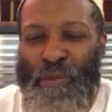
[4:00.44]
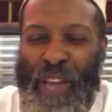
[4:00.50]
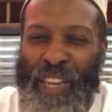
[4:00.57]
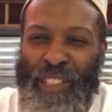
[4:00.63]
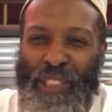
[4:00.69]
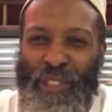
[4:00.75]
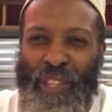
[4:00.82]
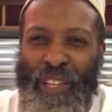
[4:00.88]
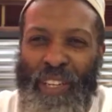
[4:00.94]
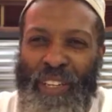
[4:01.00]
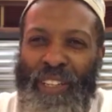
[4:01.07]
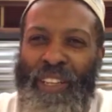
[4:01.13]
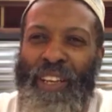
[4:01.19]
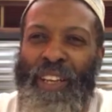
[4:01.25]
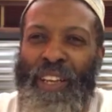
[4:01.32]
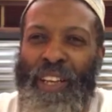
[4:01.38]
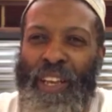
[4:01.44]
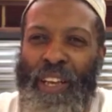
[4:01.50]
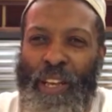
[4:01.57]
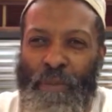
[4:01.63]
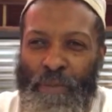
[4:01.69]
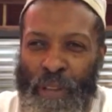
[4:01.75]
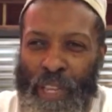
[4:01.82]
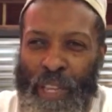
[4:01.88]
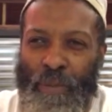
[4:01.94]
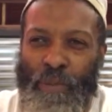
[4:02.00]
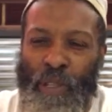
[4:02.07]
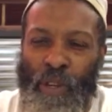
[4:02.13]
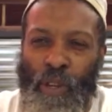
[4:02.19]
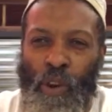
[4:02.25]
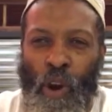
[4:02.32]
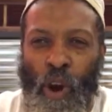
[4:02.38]
Main Street in
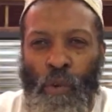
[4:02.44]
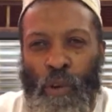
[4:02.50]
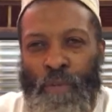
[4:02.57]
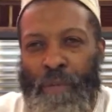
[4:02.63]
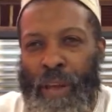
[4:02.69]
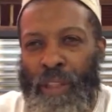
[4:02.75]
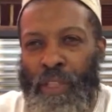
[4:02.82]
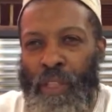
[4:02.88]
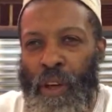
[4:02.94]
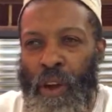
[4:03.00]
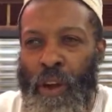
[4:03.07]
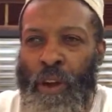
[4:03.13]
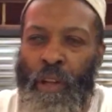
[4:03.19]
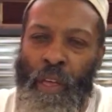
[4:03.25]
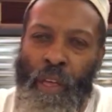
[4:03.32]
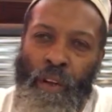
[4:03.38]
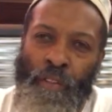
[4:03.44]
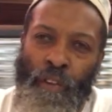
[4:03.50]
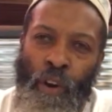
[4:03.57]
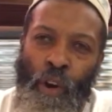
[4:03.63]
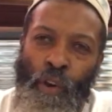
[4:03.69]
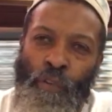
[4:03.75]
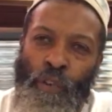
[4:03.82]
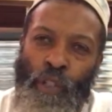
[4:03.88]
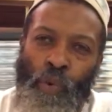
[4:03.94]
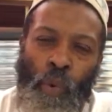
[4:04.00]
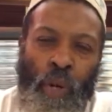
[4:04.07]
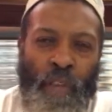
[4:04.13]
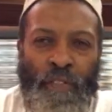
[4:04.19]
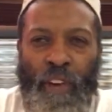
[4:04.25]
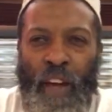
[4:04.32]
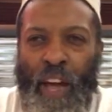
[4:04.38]
Poughkeepsie, New York. We've been there for over
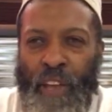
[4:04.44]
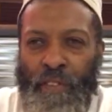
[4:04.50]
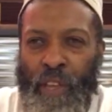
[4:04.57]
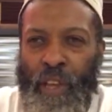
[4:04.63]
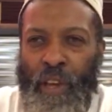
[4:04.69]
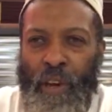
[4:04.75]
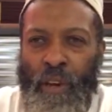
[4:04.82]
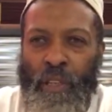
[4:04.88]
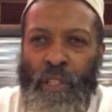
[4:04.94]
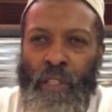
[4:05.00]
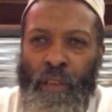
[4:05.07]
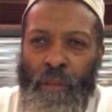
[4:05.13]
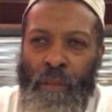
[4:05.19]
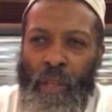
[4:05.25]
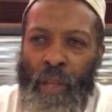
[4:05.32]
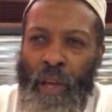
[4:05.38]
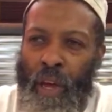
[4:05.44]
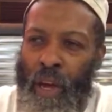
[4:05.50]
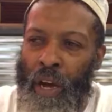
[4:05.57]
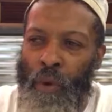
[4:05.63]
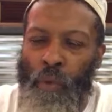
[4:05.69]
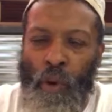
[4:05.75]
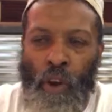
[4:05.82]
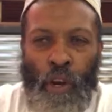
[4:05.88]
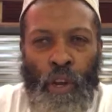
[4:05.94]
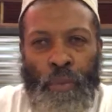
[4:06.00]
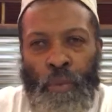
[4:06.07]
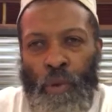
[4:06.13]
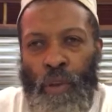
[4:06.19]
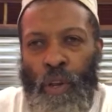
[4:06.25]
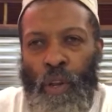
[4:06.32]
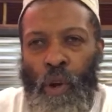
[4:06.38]
25 years. We're a
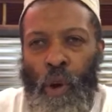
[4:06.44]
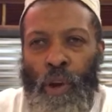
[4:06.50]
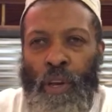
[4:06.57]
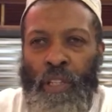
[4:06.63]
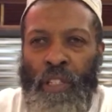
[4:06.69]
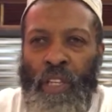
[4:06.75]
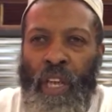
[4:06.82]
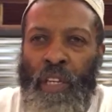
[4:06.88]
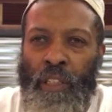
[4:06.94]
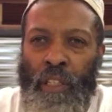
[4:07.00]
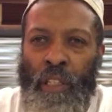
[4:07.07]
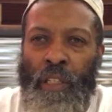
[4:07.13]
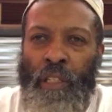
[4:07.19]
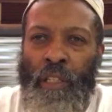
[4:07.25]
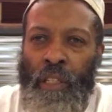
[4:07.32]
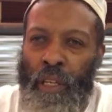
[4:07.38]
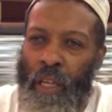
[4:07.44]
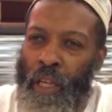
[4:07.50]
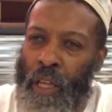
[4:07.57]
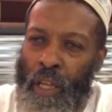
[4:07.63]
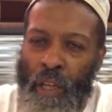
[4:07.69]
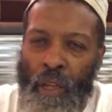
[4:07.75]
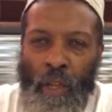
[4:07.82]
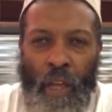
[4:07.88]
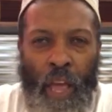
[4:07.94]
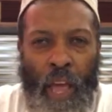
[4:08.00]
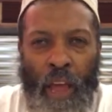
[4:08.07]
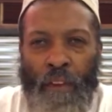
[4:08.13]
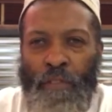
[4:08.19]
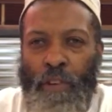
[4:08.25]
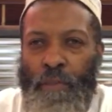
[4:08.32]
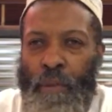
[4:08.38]
community organization.
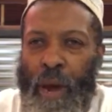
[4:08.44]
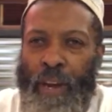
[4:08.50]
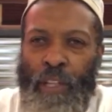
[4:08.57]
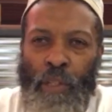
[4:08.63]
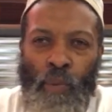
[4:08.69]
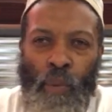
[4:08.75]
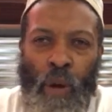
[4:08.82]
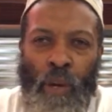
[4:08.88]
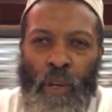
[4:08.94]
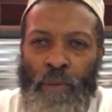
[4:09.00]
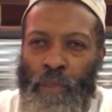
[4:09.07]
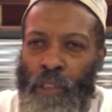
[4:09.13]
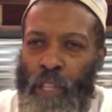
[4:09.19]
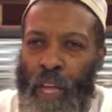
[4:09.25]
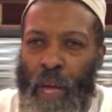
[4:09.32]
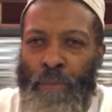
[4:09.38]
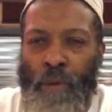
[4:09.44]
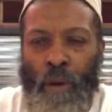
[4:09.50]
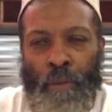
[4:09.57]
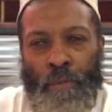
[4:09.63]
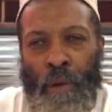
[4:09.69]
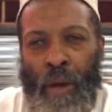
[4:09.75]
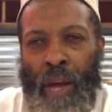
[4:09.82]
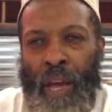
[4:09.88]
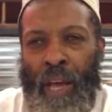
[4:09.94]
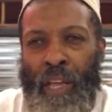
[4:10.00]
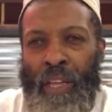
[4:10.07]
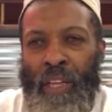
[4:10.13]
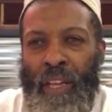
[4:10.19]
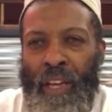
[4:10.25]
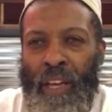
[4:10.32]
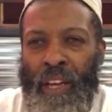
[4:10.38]
Everybody's welcome. Stop on
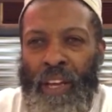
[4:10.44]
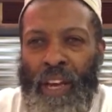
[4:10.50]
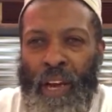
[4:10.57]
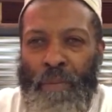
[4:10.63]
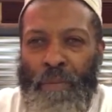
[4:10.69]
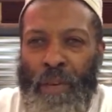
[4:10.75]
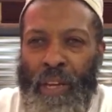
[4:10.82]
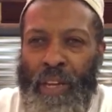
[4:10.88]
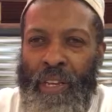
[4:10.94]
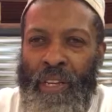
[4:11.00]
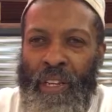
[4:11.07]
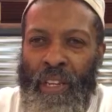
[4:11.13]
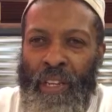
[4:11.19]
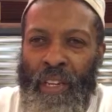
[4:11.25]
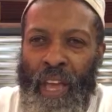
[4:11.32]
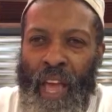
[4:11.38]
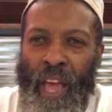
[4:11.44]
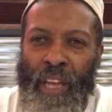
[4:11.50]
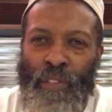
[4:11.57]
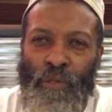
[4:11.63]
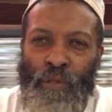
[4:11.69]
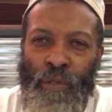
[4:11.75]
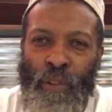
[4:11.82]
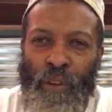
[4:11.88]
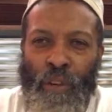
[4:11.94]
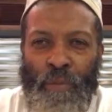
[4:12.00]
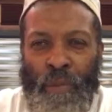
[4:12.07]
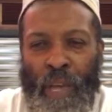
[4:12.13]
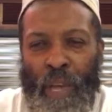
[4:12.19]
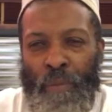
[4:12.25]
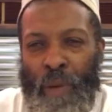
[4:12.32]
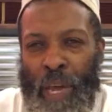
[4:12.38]
by, come in, ask for
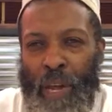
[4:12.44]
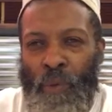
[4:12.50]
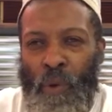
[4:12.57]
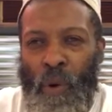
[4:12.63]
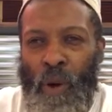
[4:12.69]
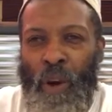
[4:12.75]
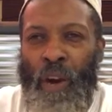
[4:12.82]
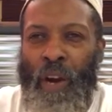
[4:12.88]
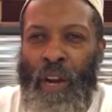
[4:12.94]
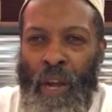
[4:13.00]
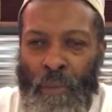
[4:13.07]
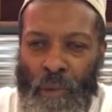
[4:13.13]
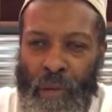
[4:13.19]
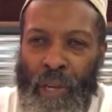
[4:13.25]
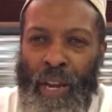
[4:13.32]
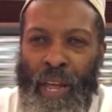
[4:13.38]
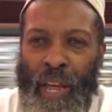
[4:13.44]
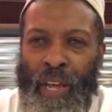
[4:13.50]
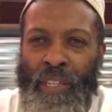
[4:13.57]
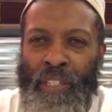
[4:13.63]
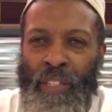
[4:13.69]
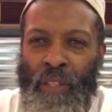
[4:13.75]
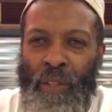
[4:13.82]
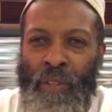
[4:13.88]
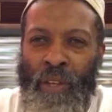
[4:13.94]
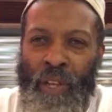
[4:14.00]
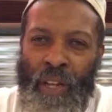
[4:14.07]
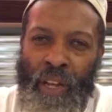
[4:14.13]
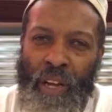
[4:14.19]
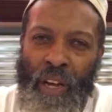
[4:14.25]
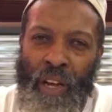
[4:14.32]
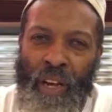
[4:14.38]
Imam Anwar, and I'll be glad to
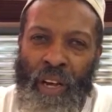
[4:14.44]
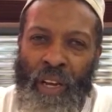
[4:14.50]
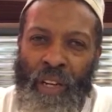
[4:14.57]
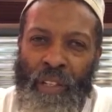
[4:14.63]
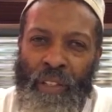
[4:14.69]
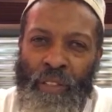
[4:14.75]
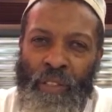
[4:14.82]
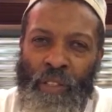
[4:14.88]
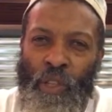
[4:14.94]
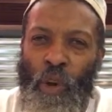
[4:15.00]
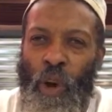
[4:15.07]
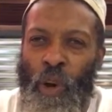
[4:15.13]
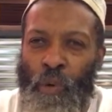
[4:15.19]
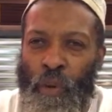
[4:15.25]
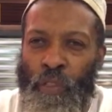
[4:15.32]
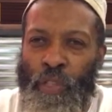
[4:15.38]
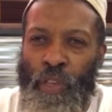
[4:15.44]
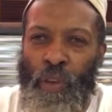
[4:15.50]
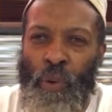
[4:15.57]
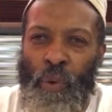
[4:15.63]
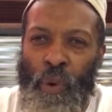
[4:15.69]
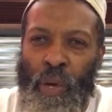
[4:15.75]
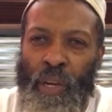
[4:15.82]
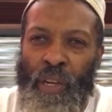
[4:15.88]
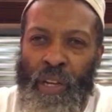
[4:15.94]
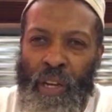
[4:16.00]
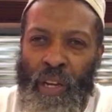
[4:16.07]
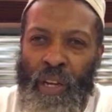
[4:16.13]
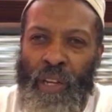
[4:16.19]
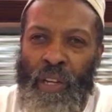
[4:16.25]
talk with you and